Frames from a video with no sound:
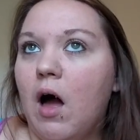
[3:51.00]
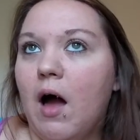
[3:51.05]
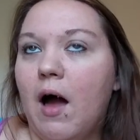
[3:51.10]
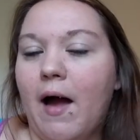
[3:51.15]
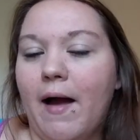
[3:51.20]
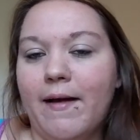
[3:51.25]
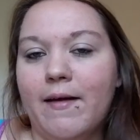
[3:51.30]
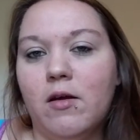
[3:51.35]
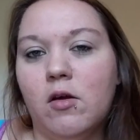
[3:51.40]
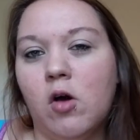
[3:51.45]

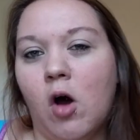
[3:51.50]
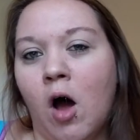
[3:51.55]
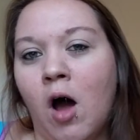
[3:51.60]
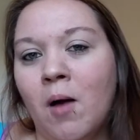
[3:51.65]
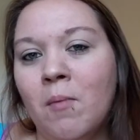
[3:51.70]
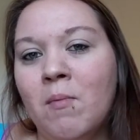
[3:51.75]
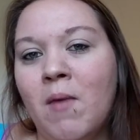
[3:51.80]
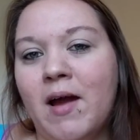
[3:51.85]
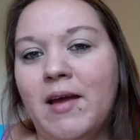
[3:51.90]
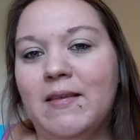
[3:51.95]
I
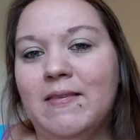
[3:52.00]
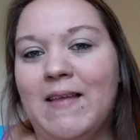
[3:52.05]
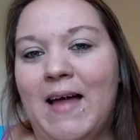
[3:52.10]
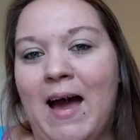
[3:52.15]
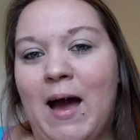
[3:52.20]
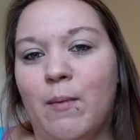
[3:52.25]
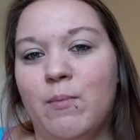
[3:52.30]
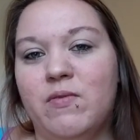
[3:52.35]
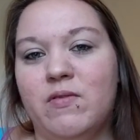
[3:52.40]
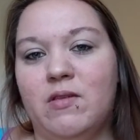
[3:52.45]
got my
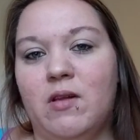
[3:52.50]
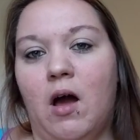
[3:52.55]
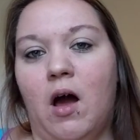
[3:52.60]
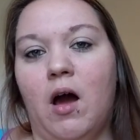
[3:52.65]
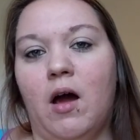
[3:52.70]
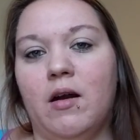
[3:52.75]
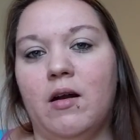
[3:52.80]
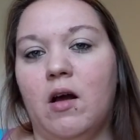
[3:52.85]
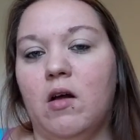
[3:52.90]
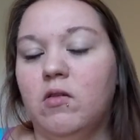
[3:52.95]
labs
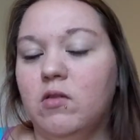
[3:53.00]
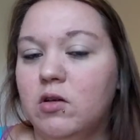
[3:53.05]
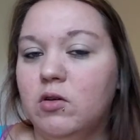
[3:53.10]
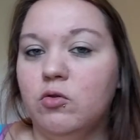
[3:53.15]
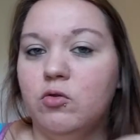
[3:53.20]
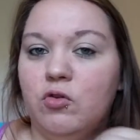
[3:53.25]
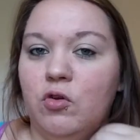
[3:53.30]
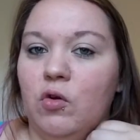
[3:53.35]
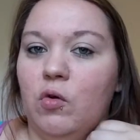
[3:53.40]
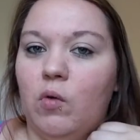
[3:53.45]
done a little
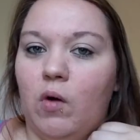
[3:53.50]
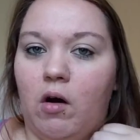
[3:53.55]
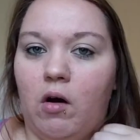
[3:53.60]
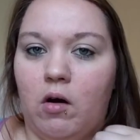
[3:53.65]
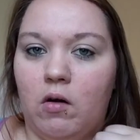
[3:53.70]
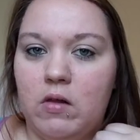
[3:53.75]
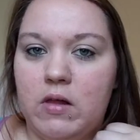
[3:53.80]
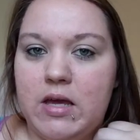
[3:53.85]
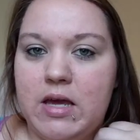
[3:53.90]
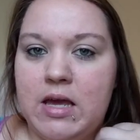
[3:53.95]
too
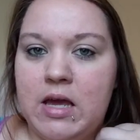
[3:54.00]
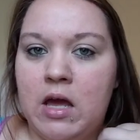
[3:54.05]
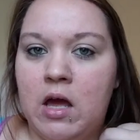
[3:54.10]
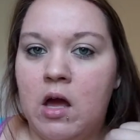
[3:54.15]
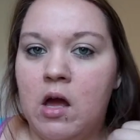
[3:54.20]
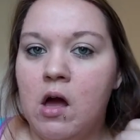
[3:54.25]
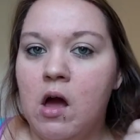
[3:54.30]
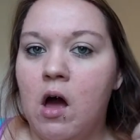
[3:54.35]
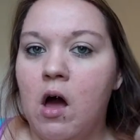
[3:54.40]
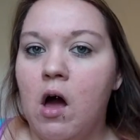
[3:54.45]
early.
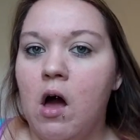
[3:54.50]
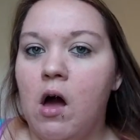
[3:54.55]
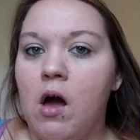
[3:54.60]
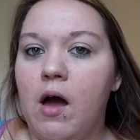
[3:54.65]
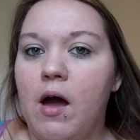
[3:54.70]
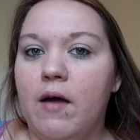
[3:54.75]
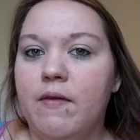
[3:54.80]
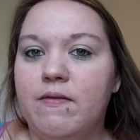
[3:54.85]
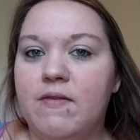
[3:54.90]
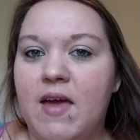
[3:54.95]

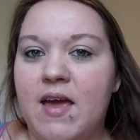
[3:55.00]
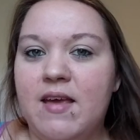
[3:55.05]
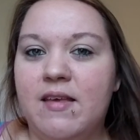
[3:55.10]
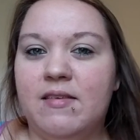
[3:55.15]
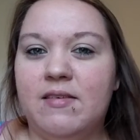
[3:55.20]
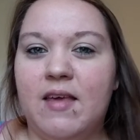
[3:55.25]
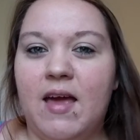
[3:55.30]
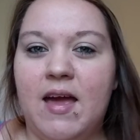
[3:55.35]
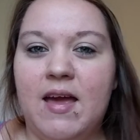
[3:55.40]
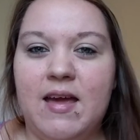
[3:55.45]
They
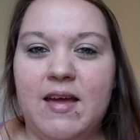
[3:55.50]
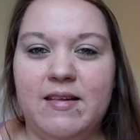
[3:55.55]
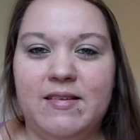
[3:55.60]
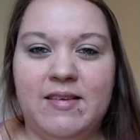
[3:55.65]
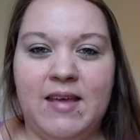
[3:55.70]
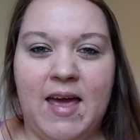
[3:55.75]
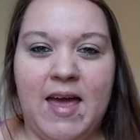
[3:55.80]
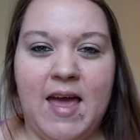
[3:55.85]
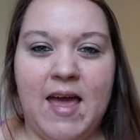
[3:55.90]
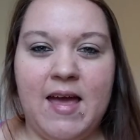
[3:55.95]
say it
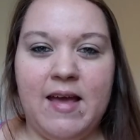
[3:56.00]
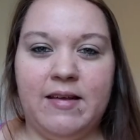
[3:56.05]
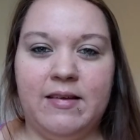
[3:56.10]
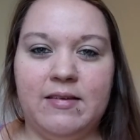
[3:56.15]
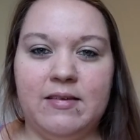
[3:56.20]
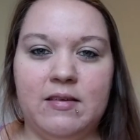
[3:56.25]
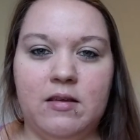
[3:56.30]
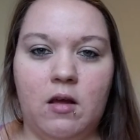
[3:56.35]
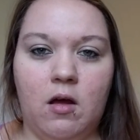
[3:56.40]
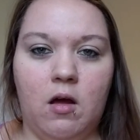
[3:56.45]

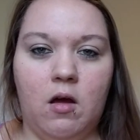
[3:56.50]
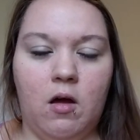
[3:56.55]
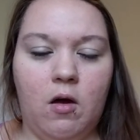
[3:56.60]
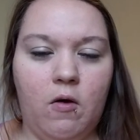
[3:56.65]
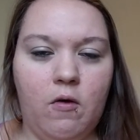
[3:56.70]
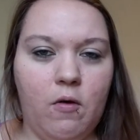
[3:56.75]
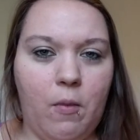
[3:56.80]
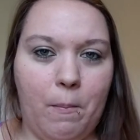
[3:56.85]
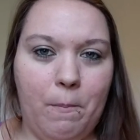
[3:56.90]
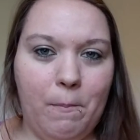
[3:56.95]
takes
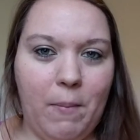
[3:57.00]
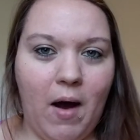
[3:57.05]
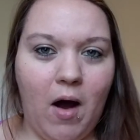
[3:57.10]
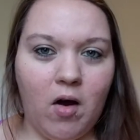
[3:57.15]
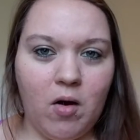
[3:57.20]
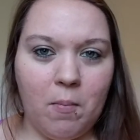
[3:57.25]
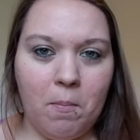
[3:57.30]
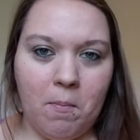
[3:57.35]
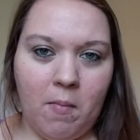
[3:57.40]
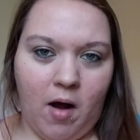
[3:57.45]

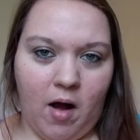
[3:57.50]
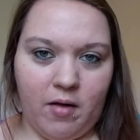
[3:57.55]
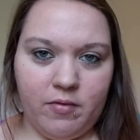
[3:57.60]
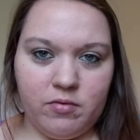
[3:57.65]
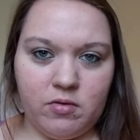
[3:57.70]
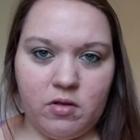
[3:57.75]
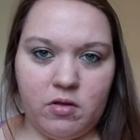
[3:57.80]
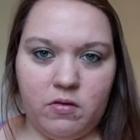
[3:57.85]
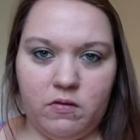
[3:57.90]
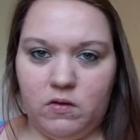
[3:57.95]
about a
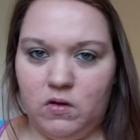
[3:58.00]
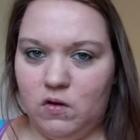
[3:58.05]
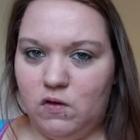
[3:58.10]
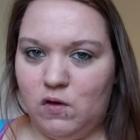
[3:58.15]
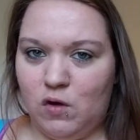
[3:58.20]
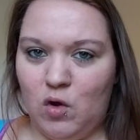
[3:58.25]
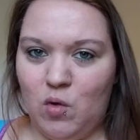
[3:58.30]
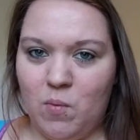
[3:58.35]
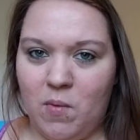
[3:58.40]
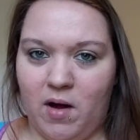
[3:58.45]
month to
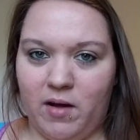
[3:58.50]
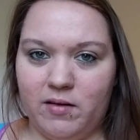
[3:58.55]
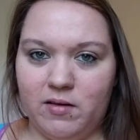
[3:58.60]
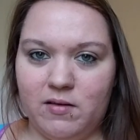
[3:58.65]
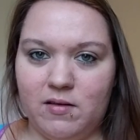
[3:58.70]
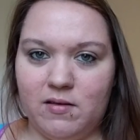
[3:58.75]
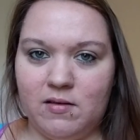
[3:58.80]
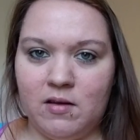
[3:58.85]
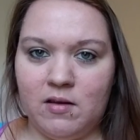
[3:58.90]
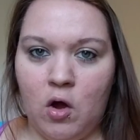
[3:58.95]
2
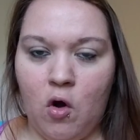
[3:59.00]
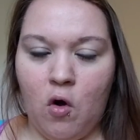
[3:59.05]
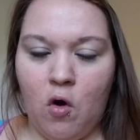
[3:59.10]
months